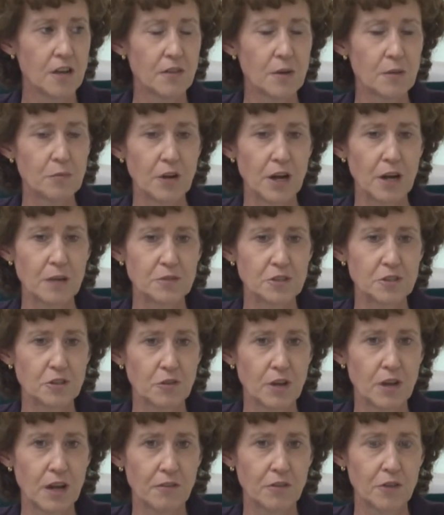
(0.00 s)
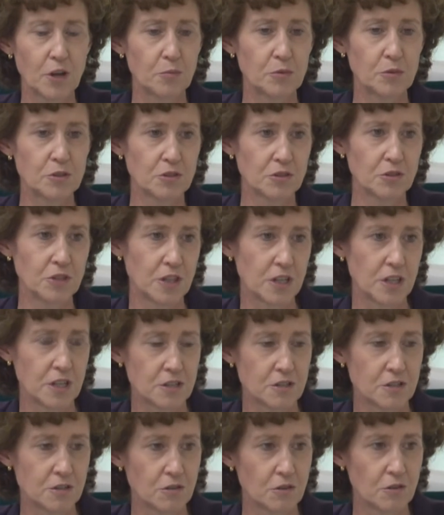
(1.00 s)
that perhaps don't have an opportunity
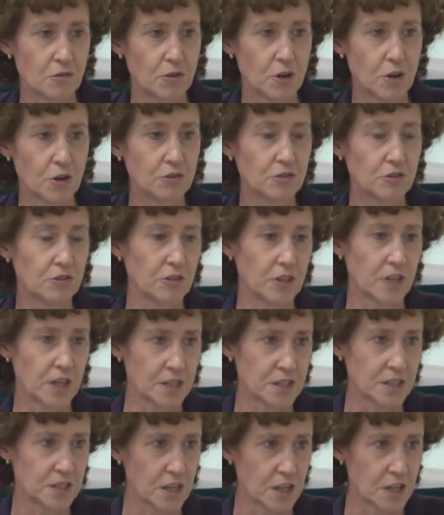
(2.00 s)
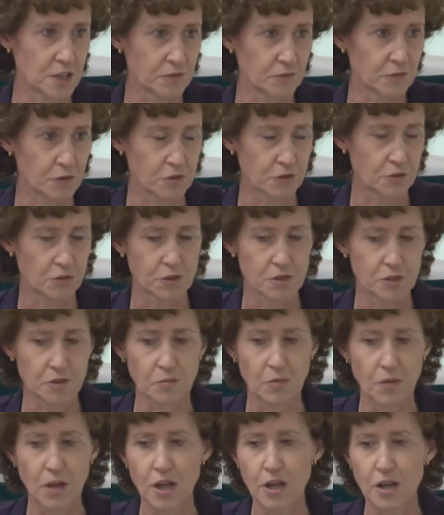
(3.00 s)
to go to the United States for
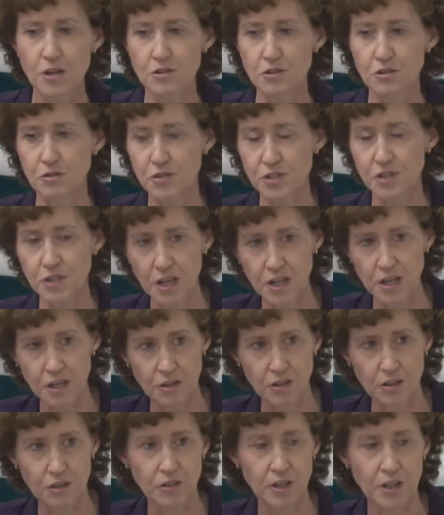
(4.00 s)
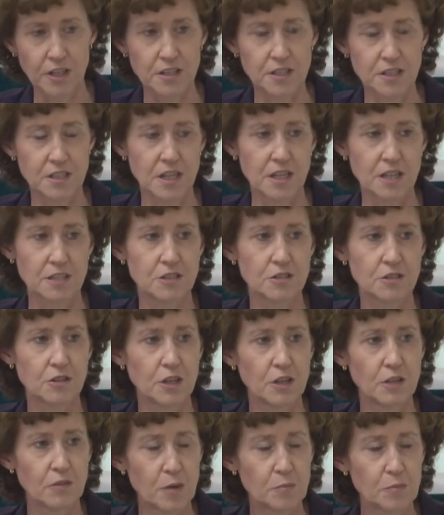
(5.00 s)
tourism, to study in the United States, to
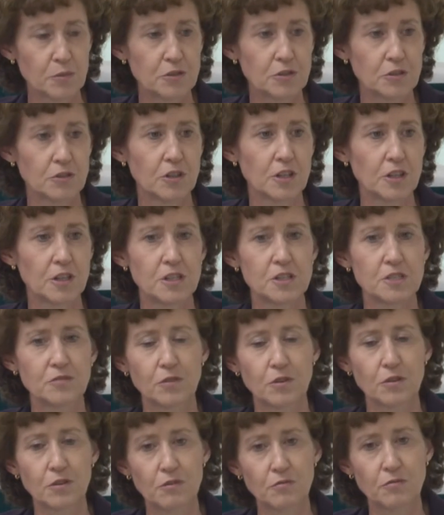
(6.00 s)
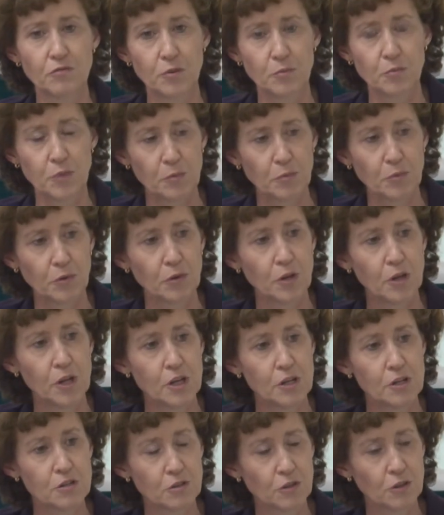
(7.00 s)
give opportunities for people
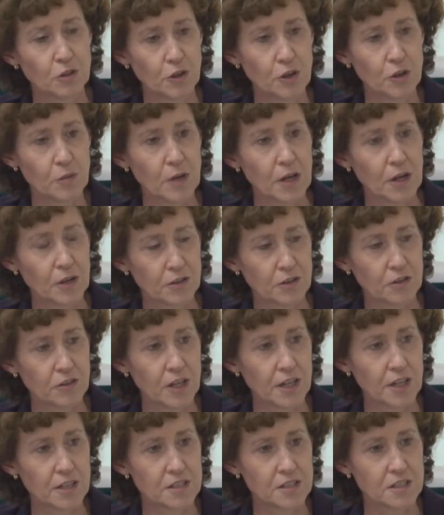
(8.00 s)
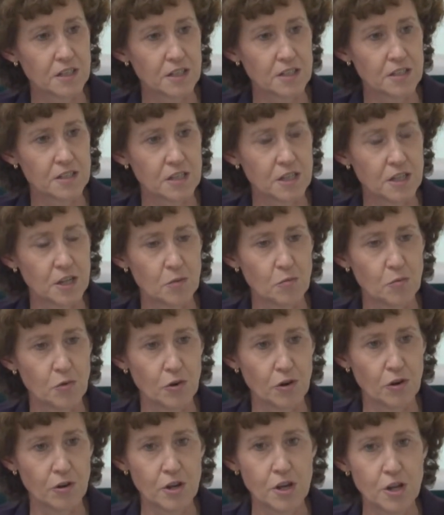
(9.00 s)
to learn about the United States in a
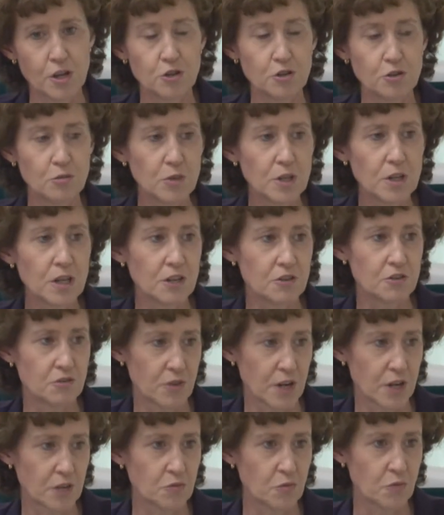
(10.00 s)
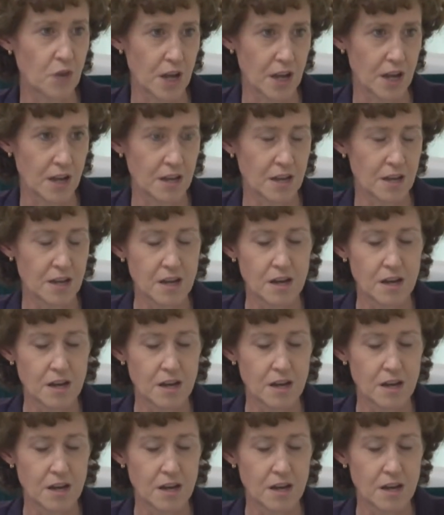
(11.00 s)
more human and direct way.